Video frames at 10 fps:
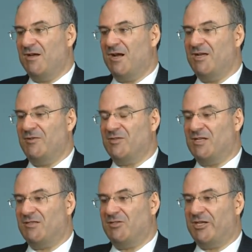I use
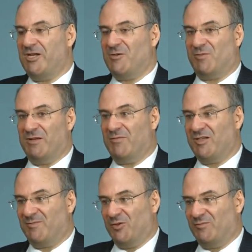interchangeably, and
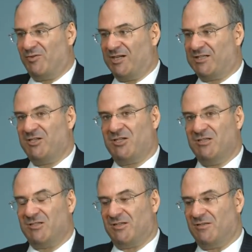most modern
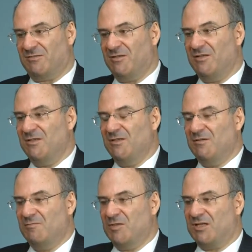practitioners do,
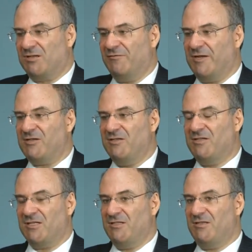but the Convention
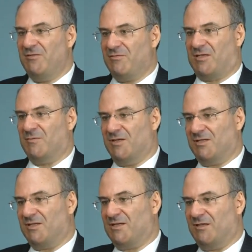doesn't use the
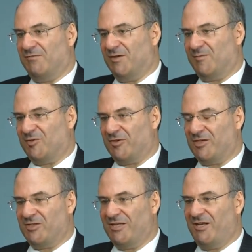word the seat of
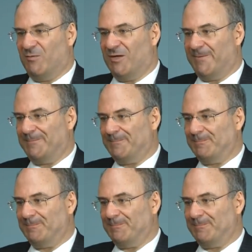arbitration anywhere.